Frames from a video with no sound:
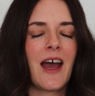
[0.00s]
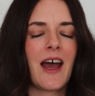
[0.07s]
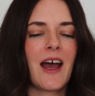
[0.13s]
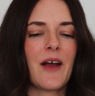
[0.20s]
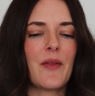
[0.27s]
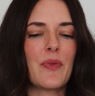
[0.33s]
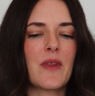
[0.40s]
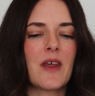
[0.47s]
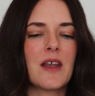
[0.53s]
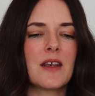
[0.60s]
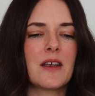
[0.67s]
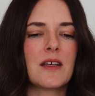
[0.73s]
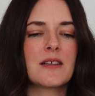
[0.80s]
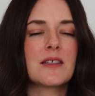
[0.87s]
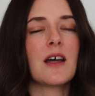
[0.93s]

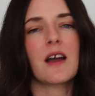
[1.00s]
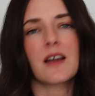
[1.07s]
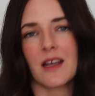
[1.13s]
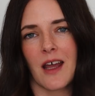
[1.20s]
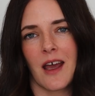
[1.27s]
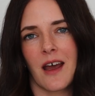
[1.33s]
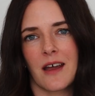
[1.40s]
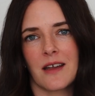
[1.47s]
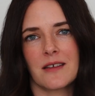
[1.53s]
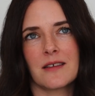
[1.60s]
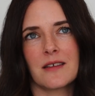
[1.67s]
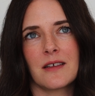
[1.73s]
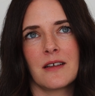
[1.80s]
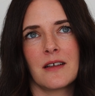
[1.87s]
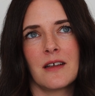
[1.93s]
Target had
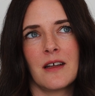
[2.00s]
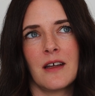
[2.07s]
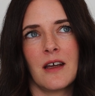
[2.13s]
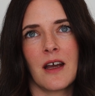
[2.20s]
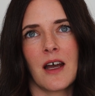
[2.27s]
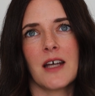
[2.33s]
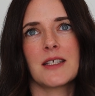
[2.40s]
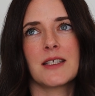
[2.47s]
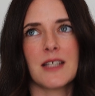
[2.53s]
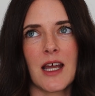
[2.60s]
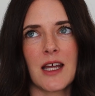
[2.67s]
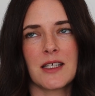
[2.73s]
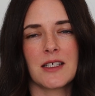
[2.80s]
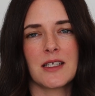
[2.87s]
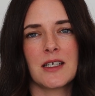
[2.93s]
a
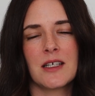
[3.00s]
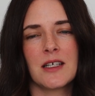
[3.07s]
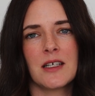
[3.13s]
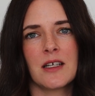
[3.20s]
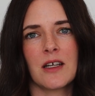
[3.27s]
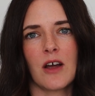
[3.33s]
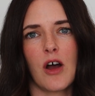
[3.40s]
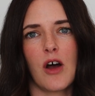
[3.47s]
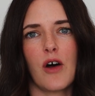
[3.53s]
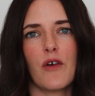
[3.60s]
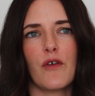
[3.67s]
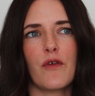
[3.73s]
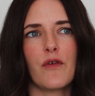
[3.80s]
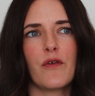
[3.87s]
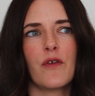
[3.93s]
set
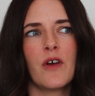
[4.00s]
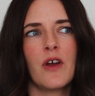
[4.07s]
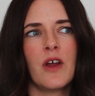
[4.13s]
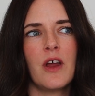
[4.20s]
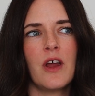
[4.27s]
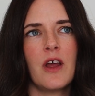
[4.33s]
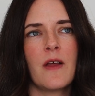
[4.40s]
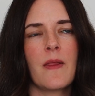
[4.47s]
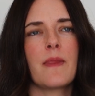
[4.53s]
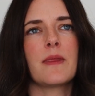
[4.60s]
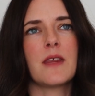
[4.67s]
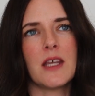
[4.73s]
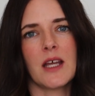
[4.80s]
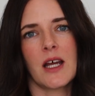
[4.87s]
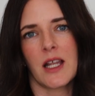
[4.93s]
of
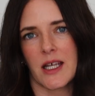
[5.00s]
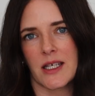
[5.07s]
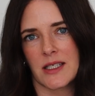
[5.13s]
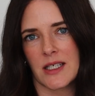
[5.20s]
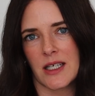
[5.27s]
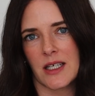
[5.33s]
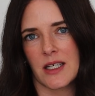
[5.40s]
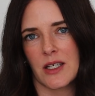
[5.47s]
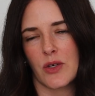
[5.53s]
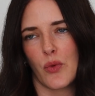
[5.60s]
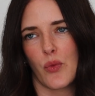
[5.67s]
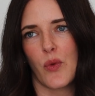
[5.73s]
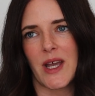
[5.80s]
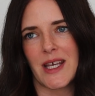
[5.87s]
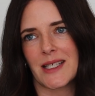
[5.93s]
the elastic
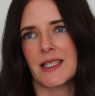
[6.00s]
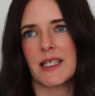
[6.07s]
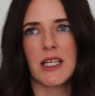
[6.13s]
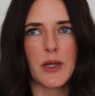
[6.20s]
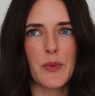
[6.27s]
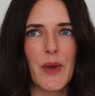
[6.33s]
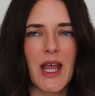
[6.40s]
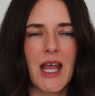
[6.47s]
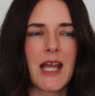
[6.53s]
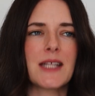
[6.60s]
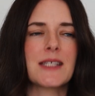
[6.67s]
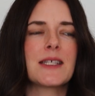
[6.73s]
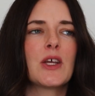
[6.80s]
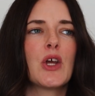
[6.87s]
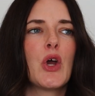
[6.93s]
waist linen
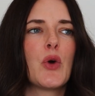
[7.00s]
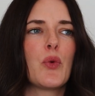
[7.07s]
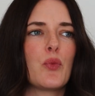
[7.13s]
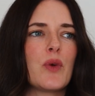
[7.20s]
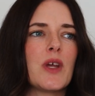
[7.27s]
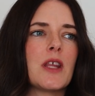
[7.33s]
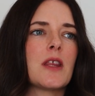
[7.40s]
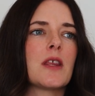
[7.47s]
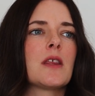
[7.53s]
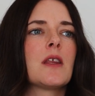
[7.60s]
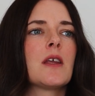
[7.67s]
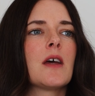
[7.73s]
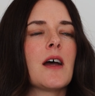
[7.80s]
pants with